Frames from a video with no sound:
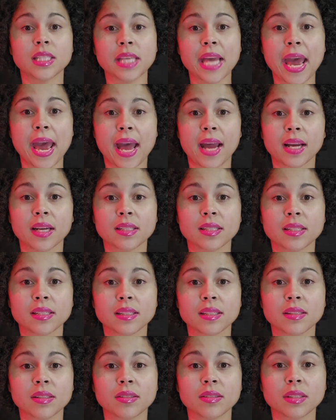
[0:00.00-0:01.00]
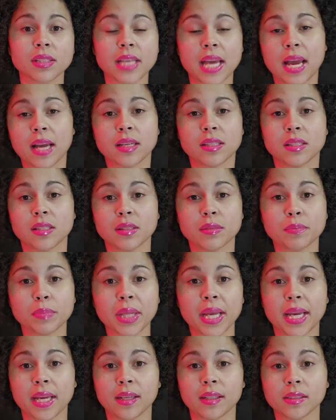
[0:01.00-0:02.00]
tax
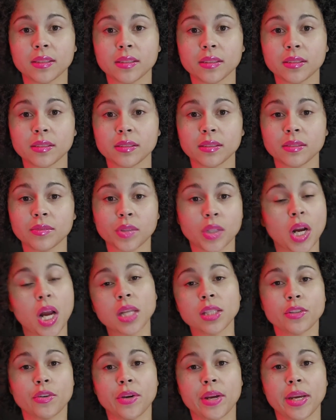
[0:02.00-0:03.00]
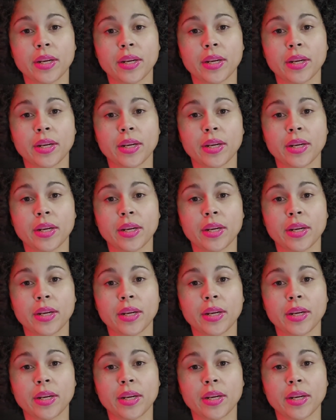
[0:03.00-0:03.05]
plan for content